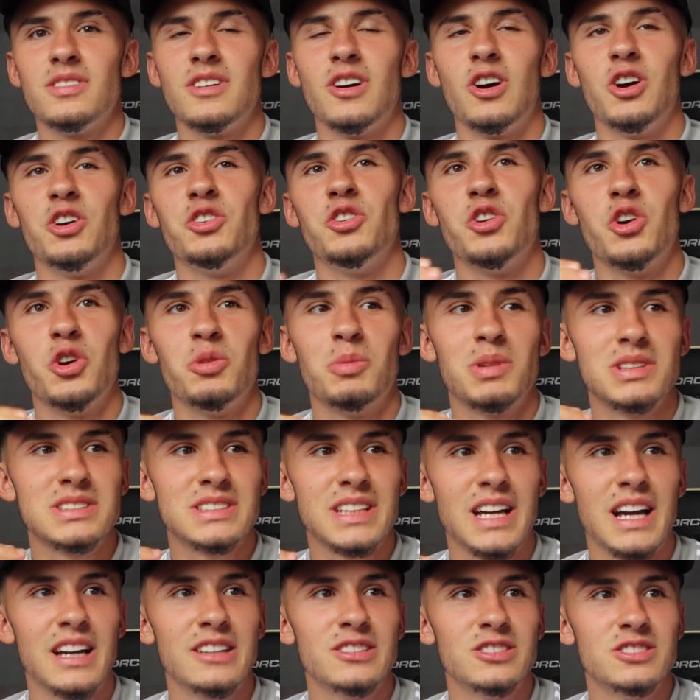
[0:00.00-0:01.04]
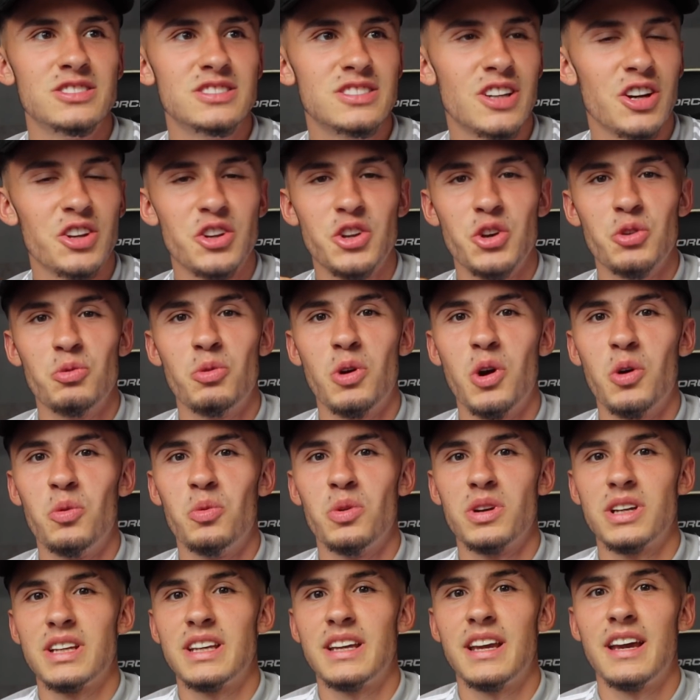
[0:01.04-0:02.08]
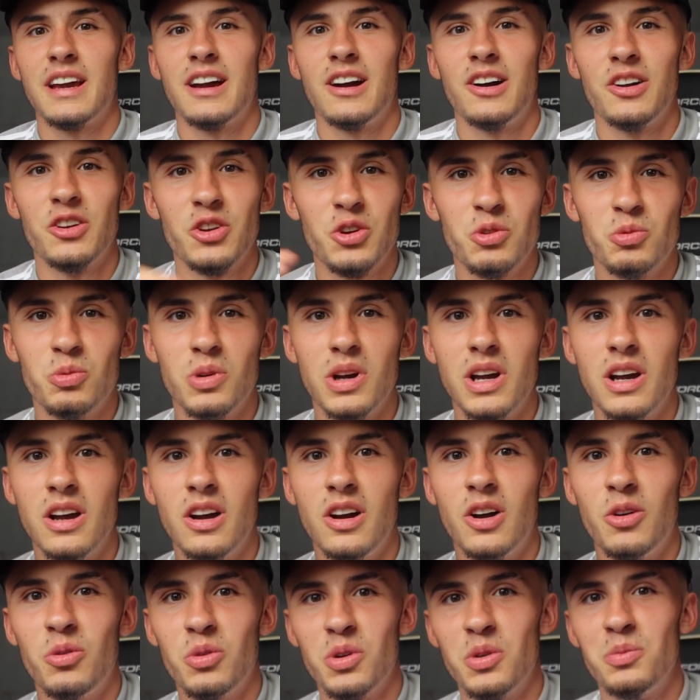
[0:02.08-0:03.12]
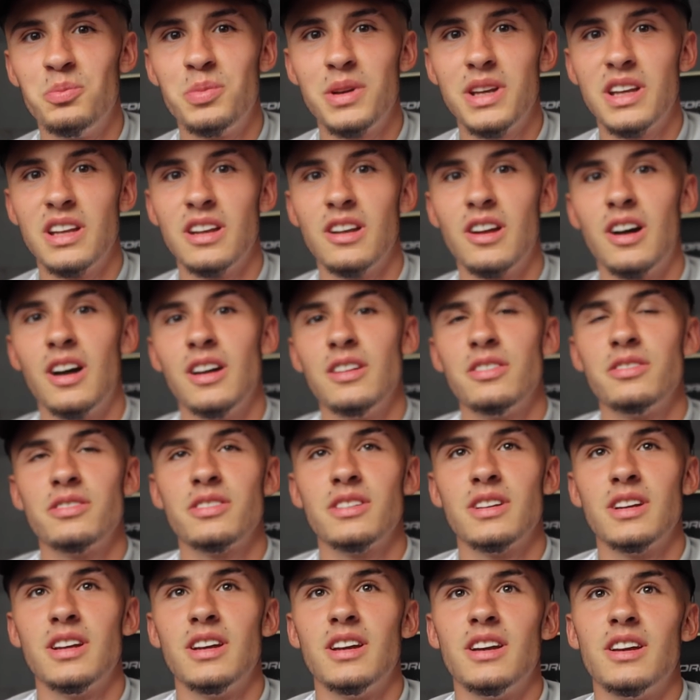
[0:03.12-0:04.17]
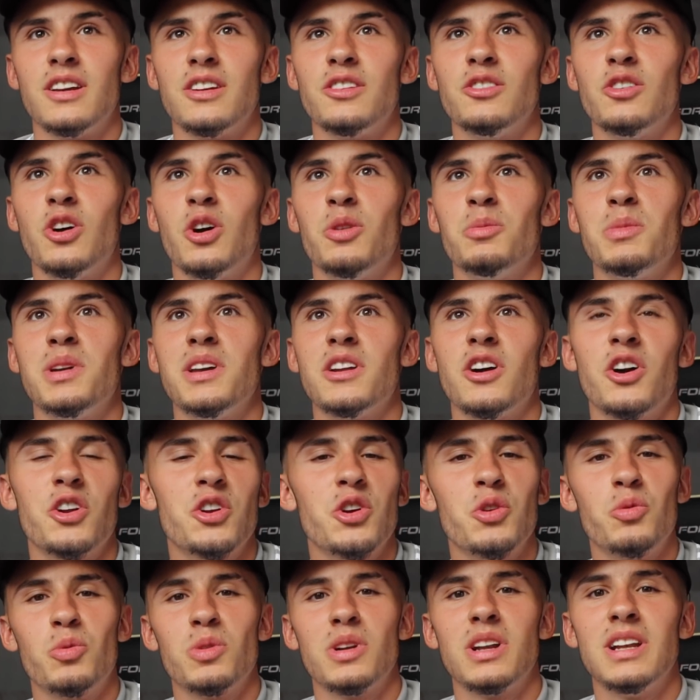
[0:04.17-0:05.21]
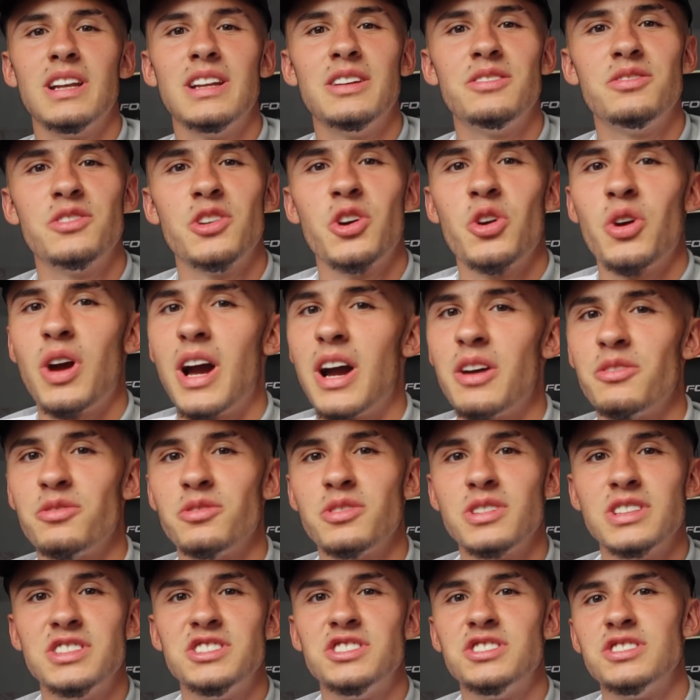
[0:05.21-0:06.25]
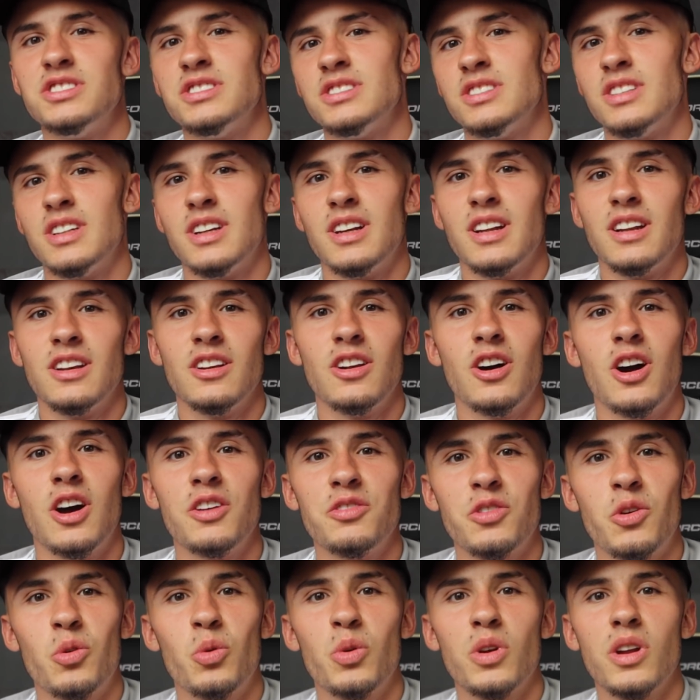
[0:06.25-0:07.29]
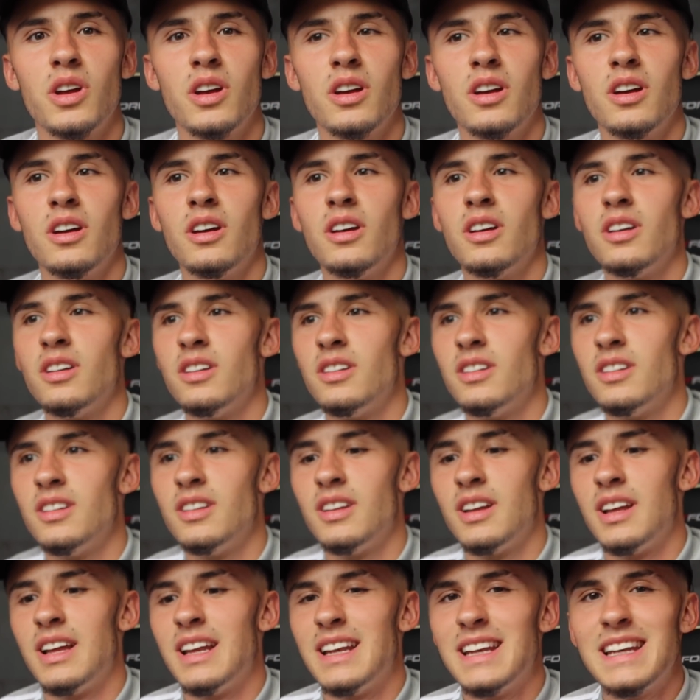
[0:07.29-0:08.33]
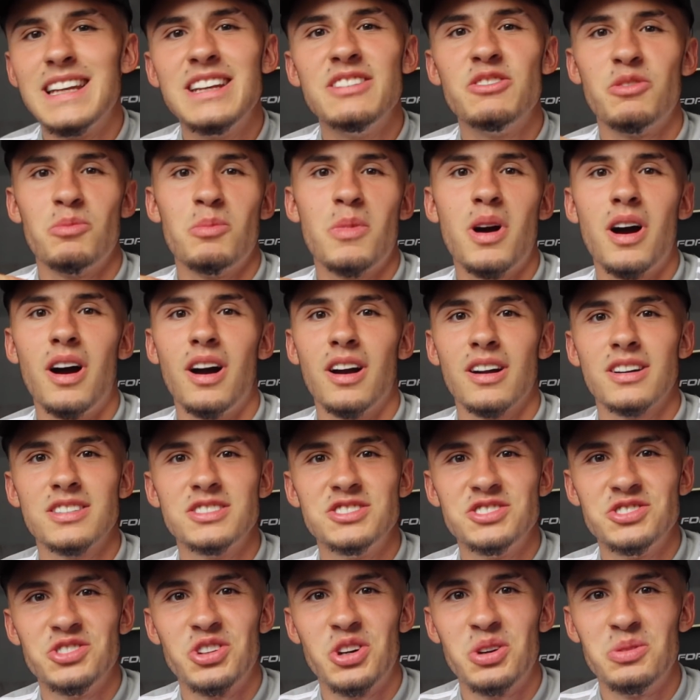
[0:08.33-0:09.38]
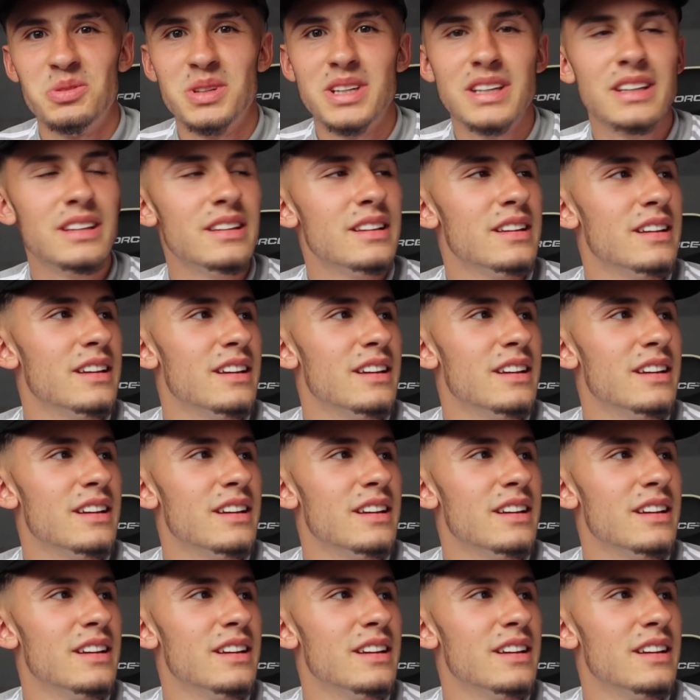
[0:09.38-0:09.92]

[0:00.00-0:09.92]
I know my standards. I know what I want to get. I know where I want to be in life. You know what I mean? I don't want to live no average life. I want to leave a mark. Do you know what I mean?